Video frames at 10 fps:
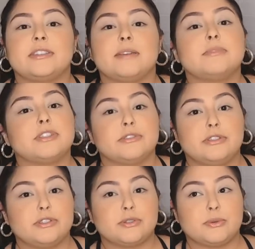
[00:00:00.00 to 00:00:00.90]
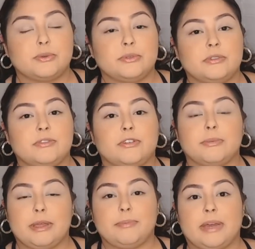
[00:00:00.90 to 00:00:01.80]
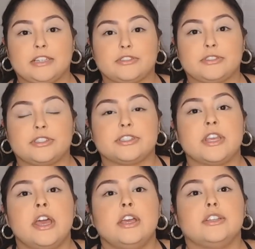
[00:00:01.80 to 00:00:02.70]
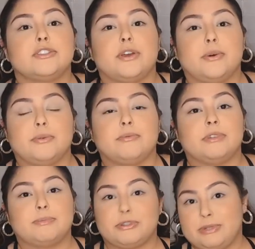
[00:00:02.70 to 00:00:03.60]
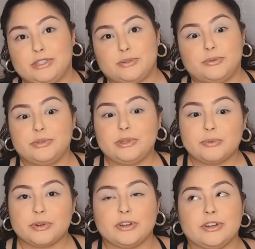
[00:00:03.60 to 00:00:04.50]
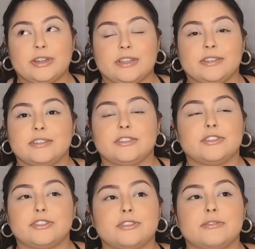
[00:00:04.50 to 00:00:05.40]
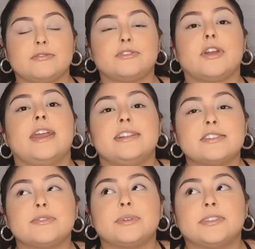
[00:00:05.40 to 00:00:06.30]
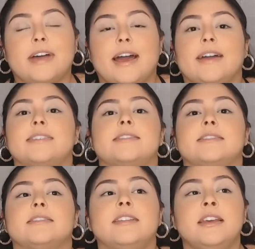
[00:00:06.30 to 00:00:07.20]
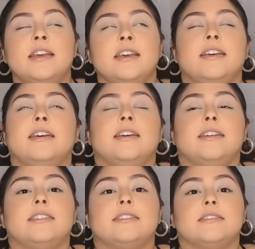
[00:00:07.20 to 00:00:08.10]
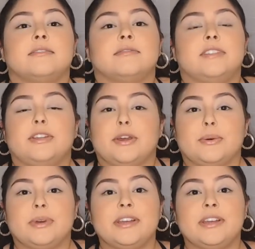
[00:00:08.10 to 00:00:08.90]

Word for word: still in school for my bachelor's, so between school and work and then just trying to relax and, you know,